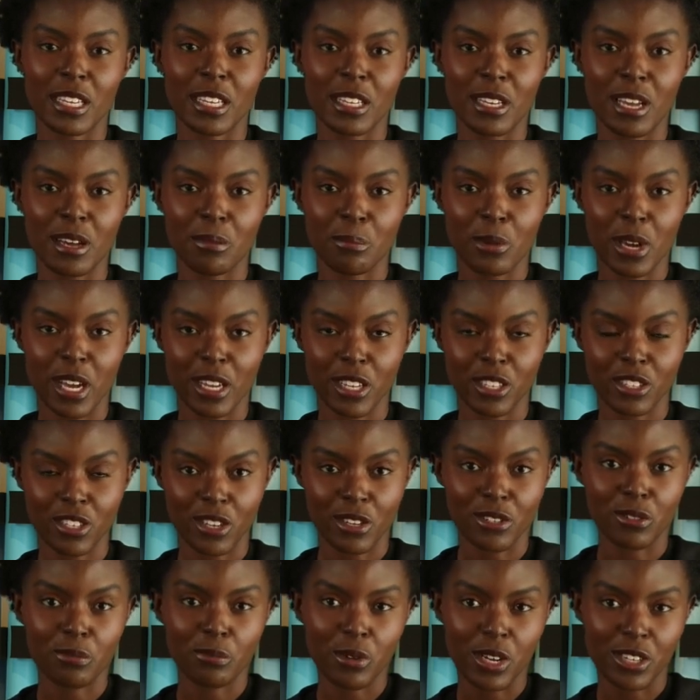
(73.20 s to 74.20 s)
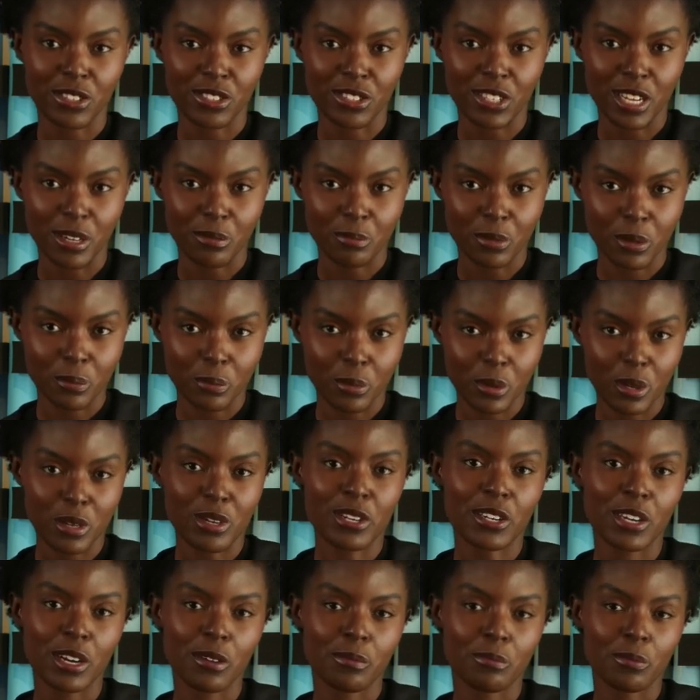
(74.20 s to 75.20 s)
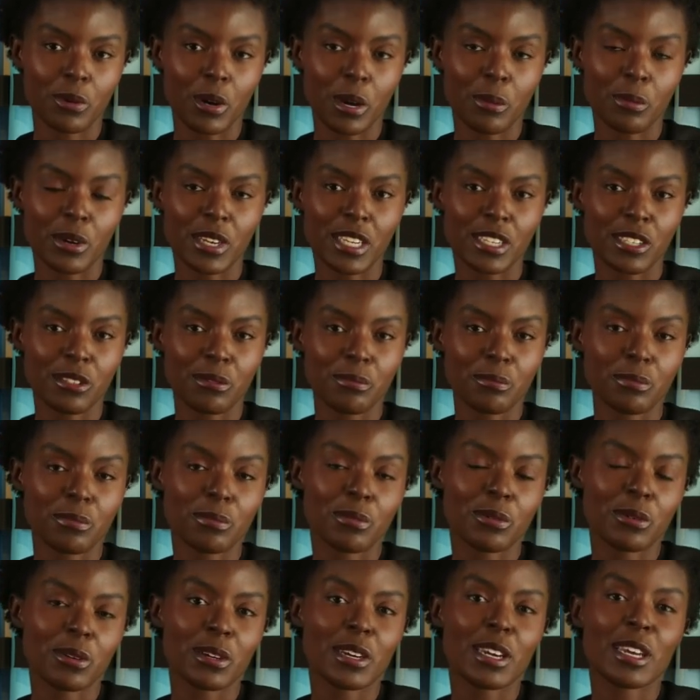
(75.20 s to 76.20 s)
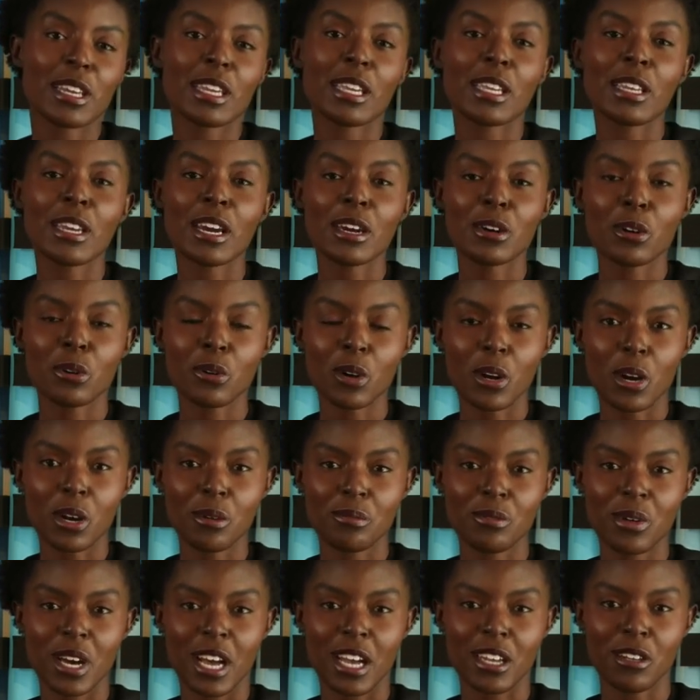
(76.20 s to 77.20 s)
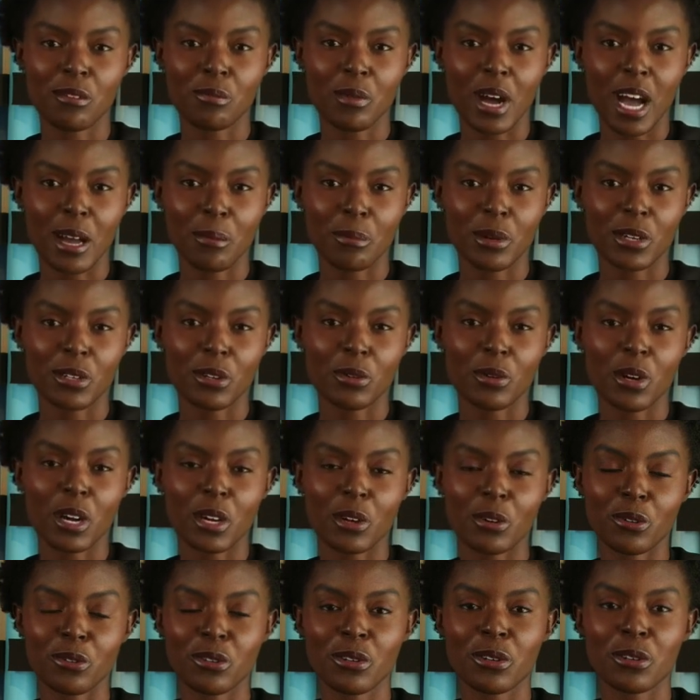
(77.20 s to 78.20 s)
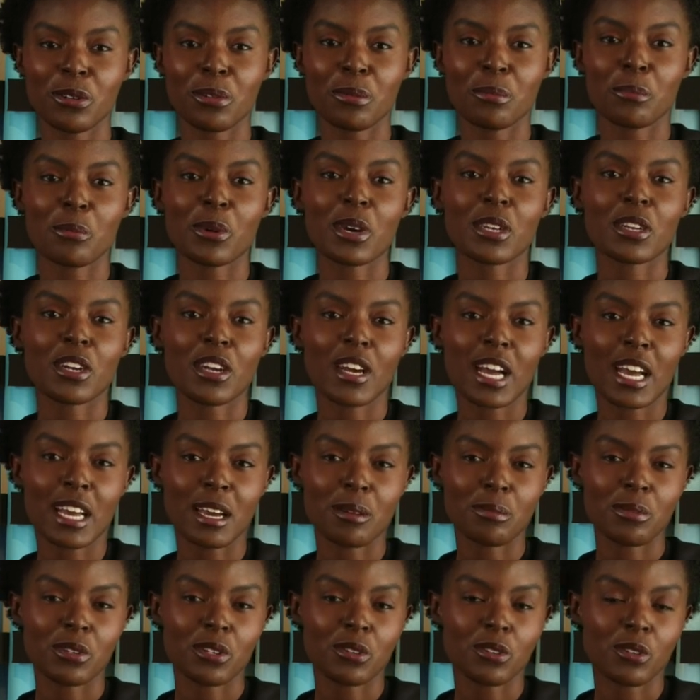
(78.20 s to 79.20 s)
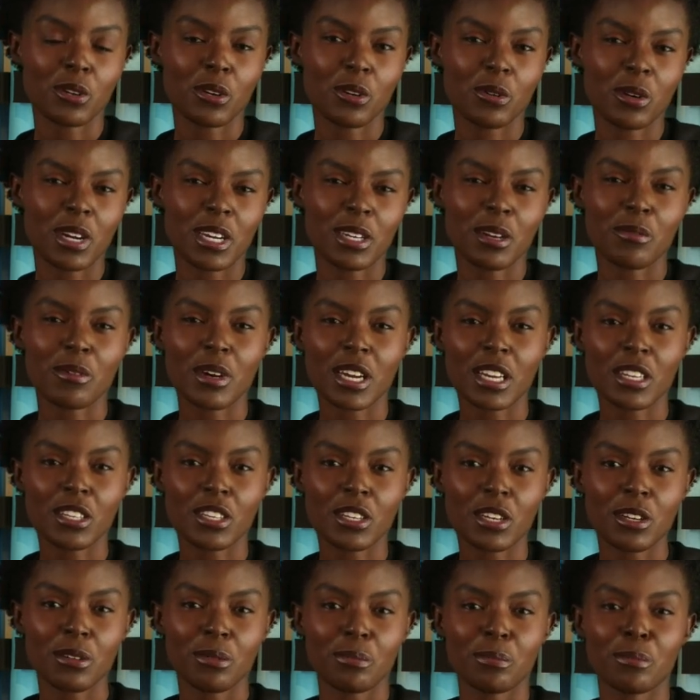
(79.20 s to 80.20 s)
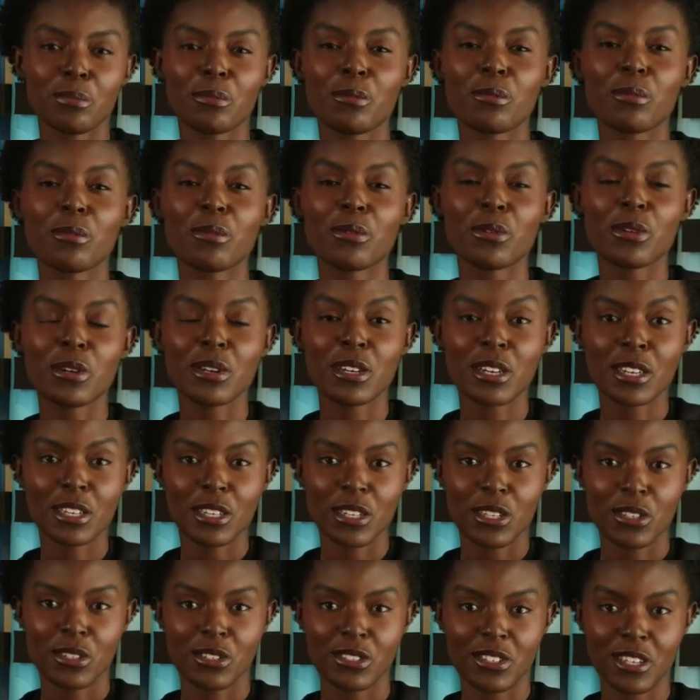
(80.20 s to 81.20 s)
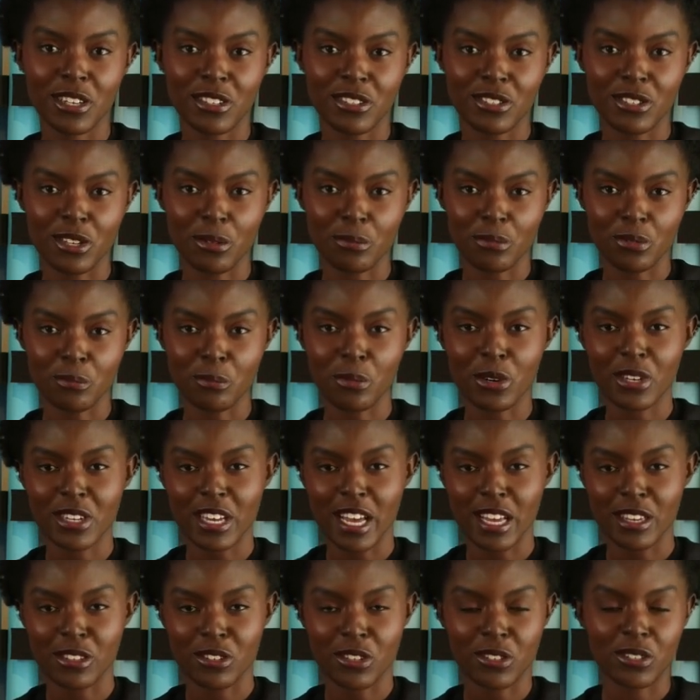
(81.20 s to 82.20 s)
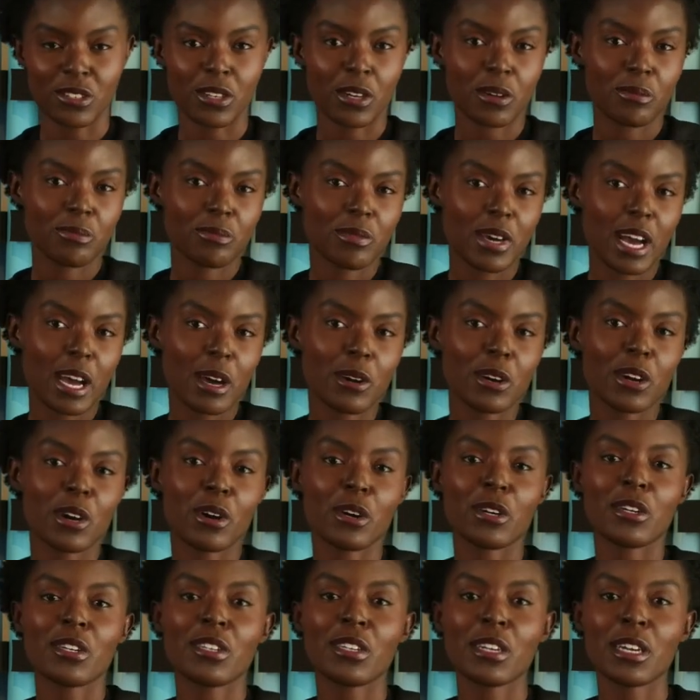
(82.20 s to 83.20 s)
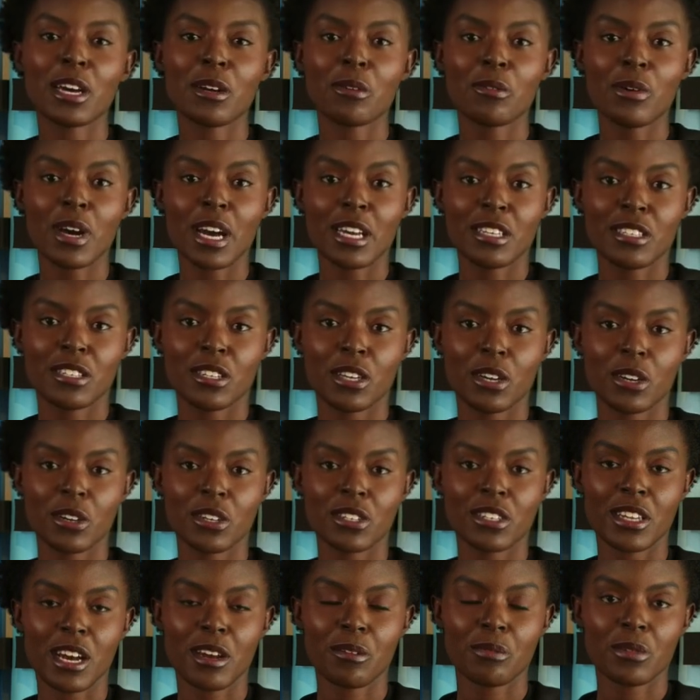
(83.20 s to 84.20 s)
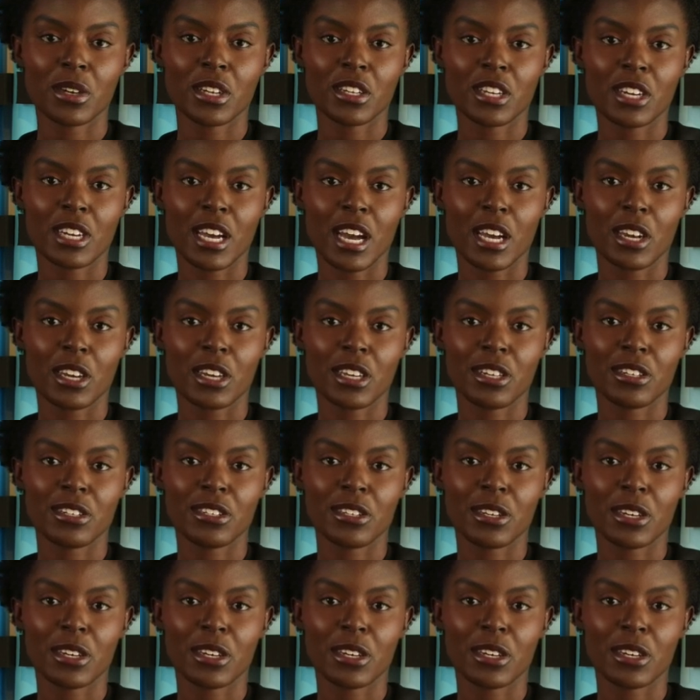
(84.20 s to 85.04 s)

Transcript: It punishes risk and rewards conformity. It glorifies rapid growth, but shames true innovation. Systems pretend to serve founders, investors, and visionaries,